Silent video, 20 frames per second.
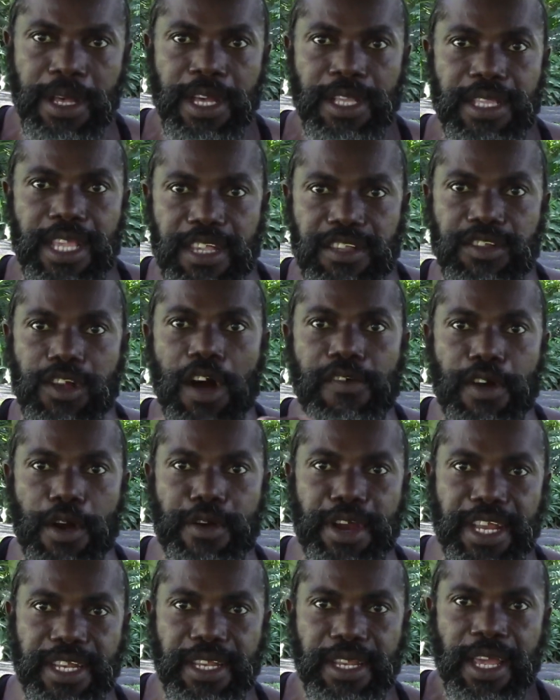
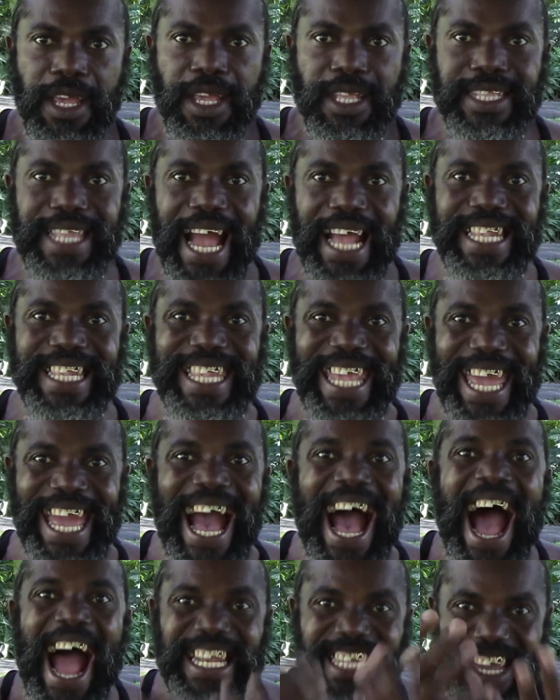discovering that they
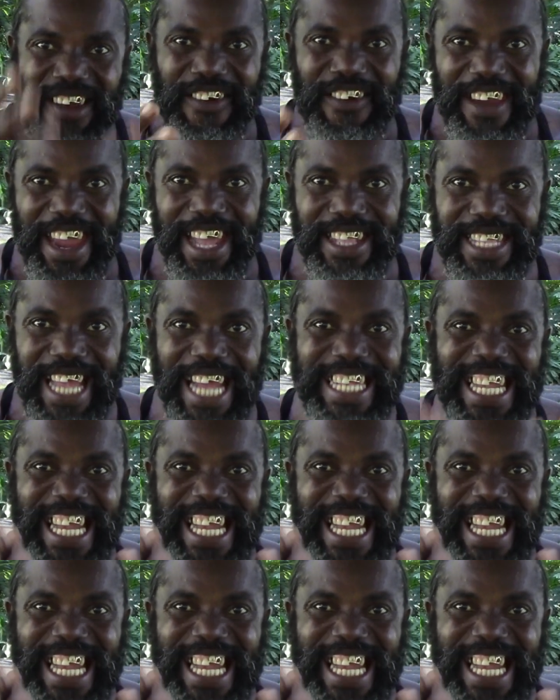are the creator,